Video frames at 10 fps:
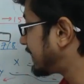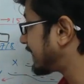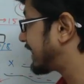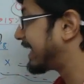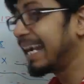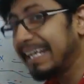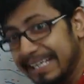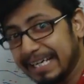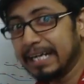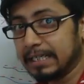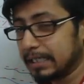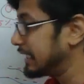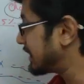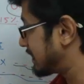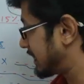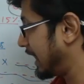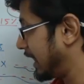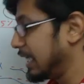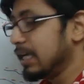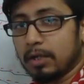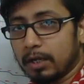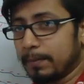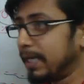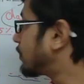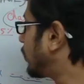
gradient gel. Normally I told